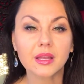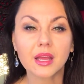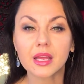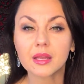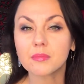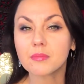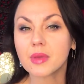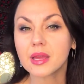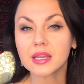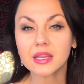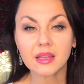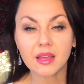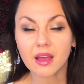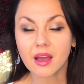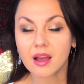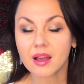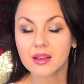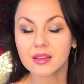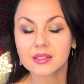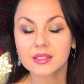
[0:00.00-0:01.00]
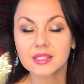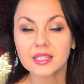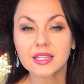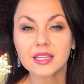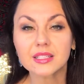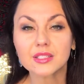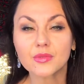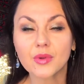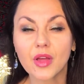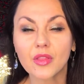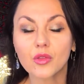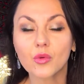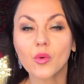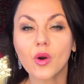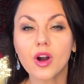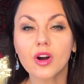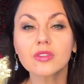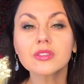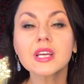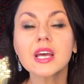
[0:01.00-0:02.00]
in many cities around the
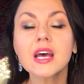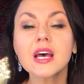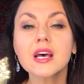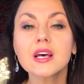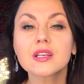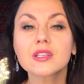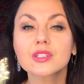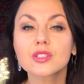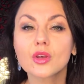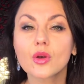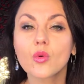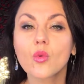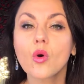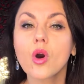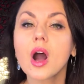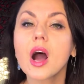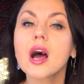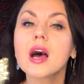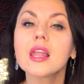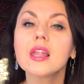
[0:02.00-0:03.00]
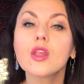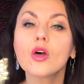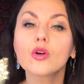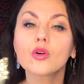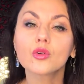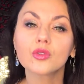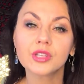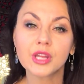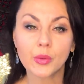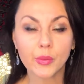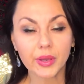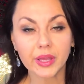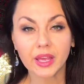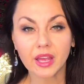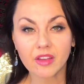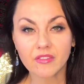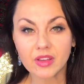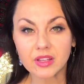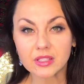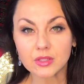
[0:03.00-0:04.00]
world. So what are local
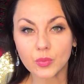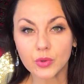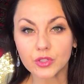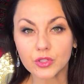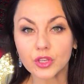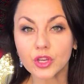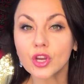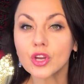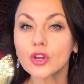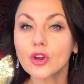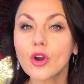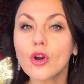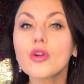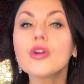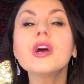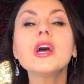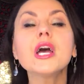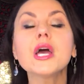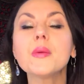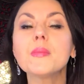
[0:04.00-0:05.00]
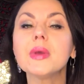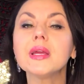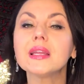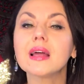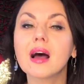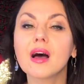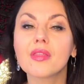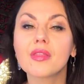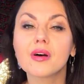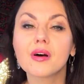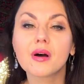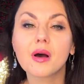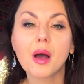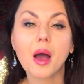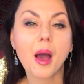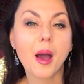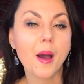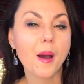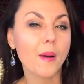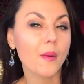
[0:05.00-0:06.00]
networking events where you can go meet other
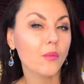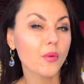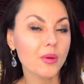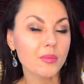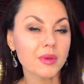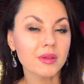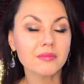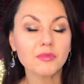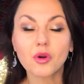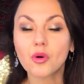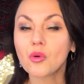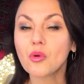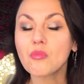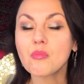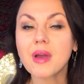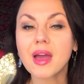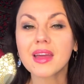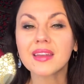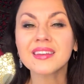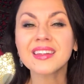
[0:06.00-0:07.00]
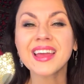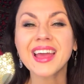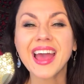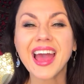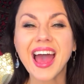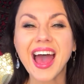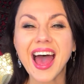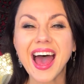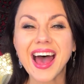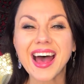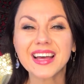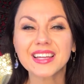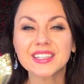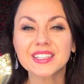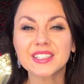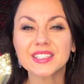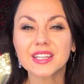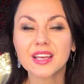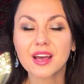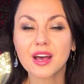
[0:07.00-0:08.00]
women or men
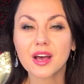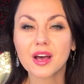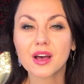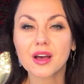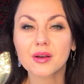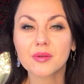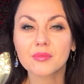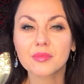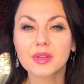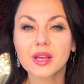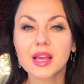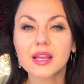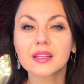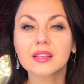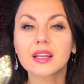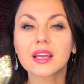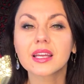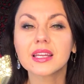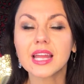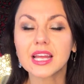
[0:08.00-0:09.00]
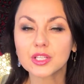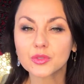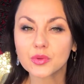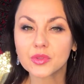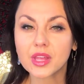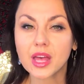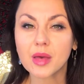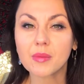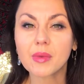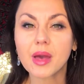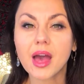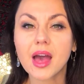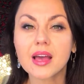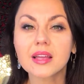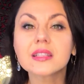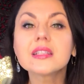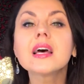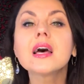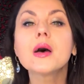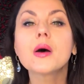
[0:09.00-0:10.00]
and connect with them
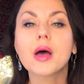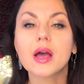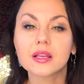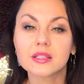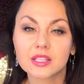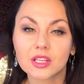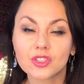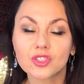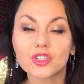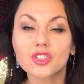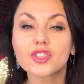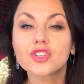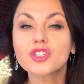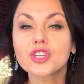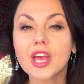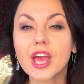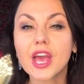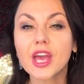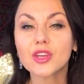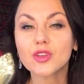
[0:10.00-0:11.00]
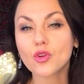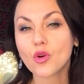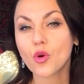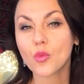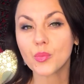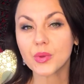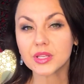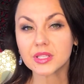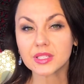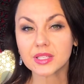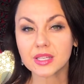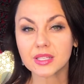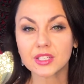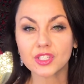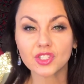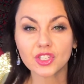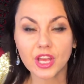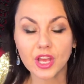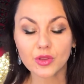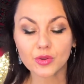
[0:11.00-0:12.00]
and essentially share your business,
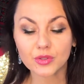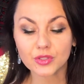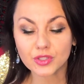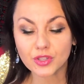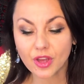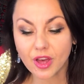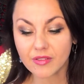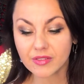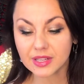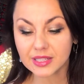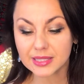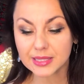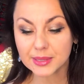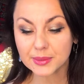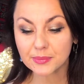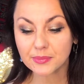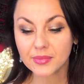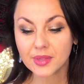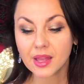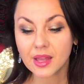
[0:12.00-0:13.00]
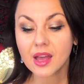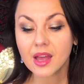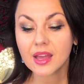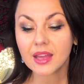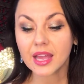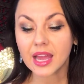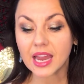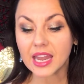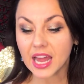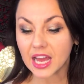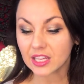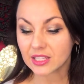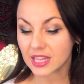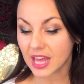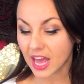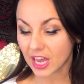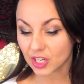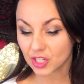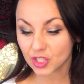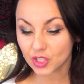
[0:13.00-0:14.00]
share your service. Okay, an
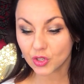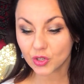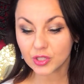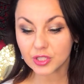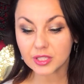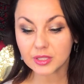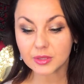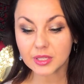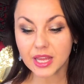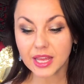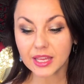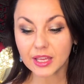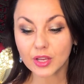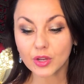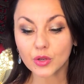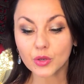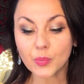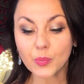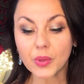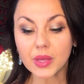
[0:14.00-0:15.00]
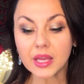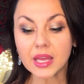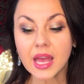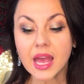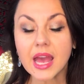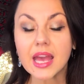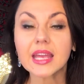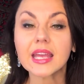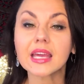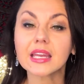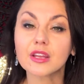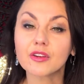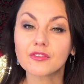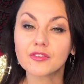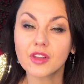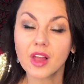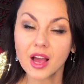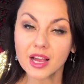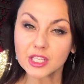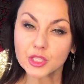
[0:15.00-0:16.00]
action could be getting
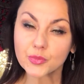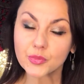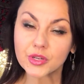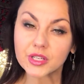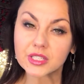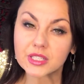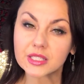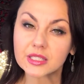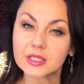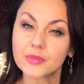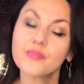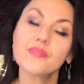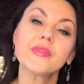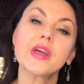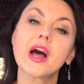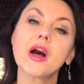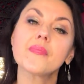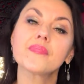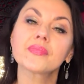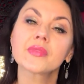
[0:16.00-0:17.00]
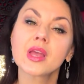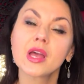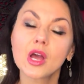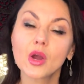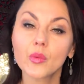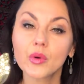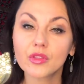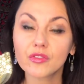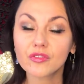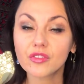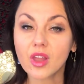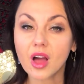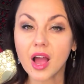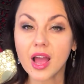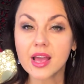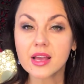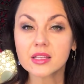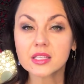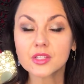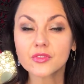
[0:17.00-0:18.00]
flyers printed. Now, with
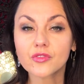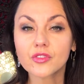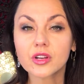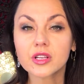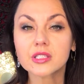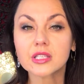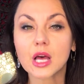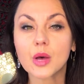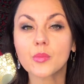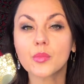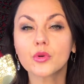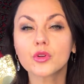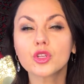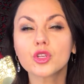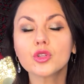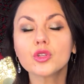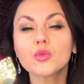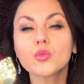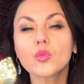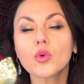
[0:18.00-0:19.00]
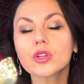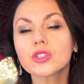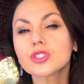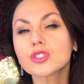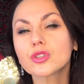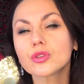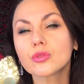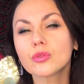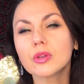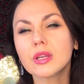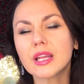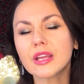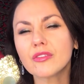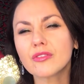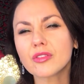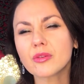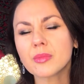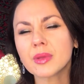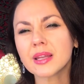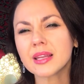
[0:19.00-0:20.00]
flyers, for example, you didn't want to
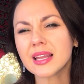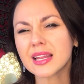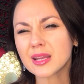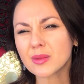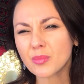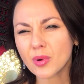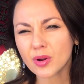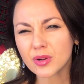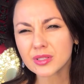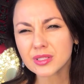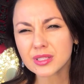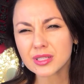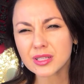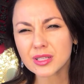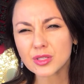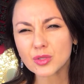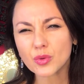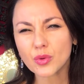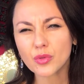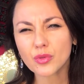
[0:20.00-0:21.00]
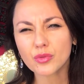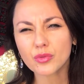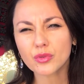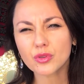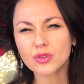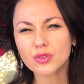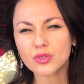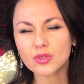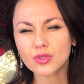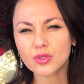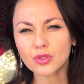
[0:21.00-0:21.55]
leave them in letterboxes or through